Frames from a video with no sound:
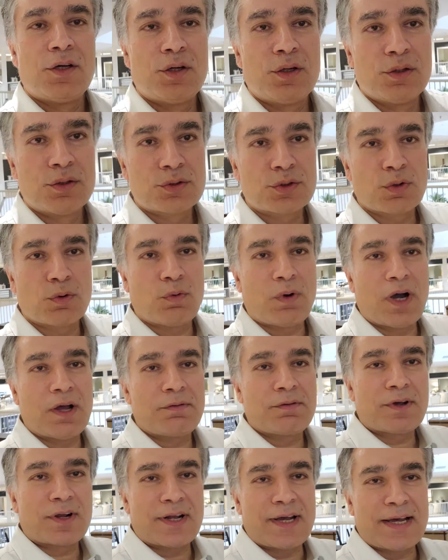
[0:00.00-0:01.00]
So while
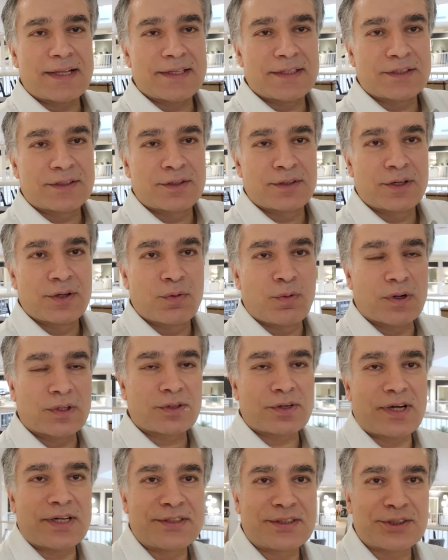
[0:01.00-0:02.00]
we are at it, why don't
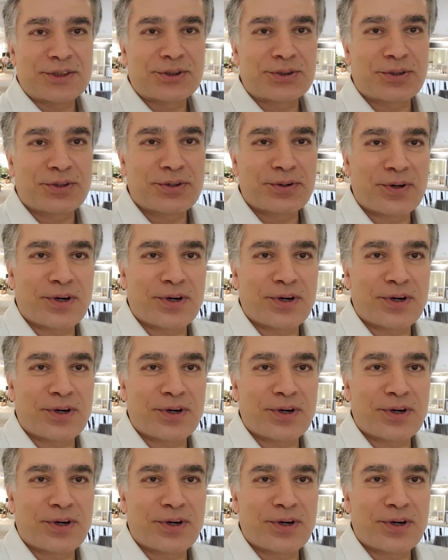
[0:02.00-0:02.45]
I just show you